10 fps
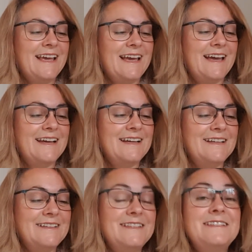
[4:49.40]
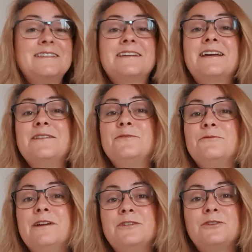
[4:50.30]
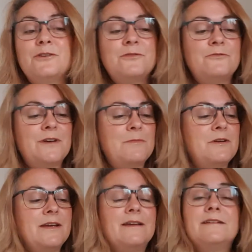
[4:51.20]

This is a kind of a retro fabric.